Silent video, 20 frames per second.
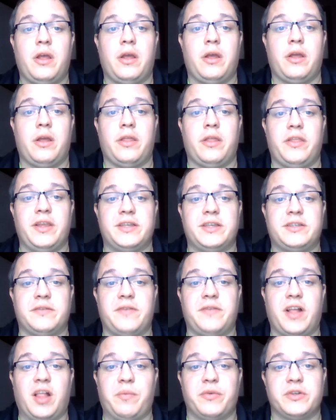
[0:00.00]
These
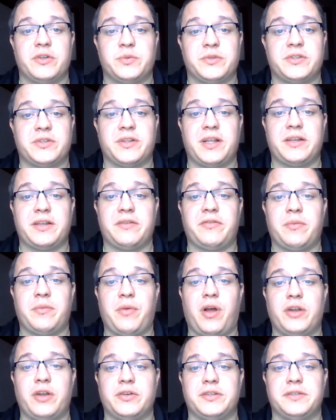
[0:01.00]
developers were selected from
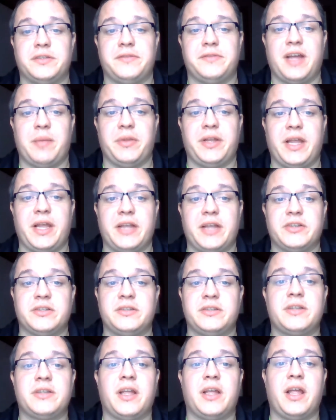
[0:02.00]
hundreds of
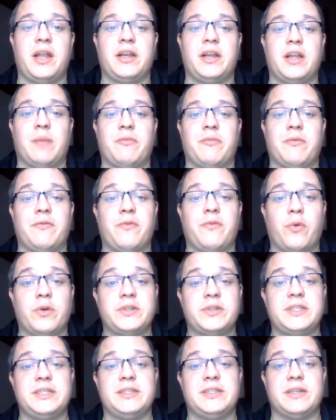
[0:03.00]
applications and come from
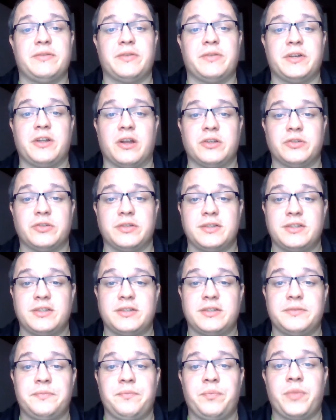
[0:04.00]
14 different countries.
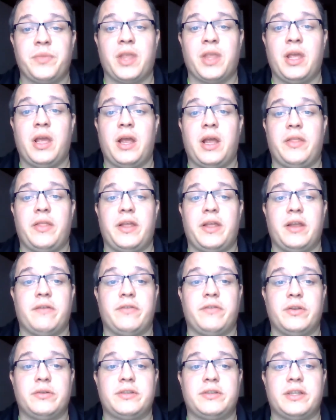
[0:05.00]
They have
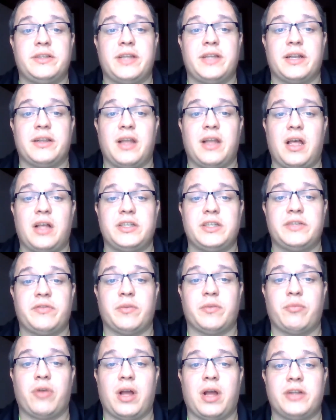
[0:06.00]
used the technology for
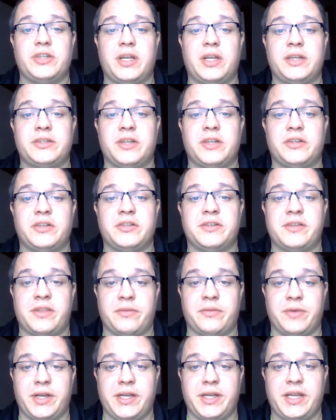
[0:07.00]
projects such as
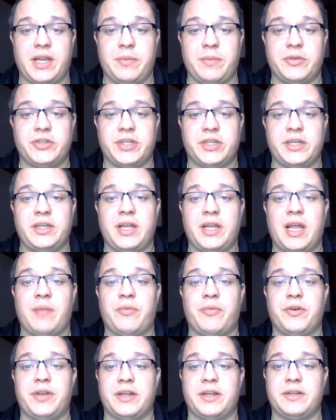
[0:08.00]
3D imaging and
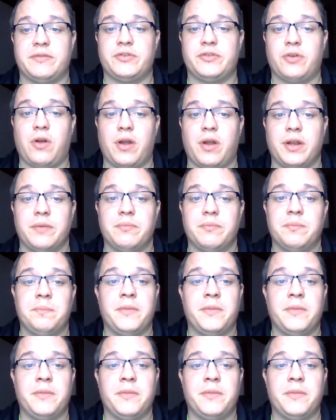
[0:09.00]
predictive drawing.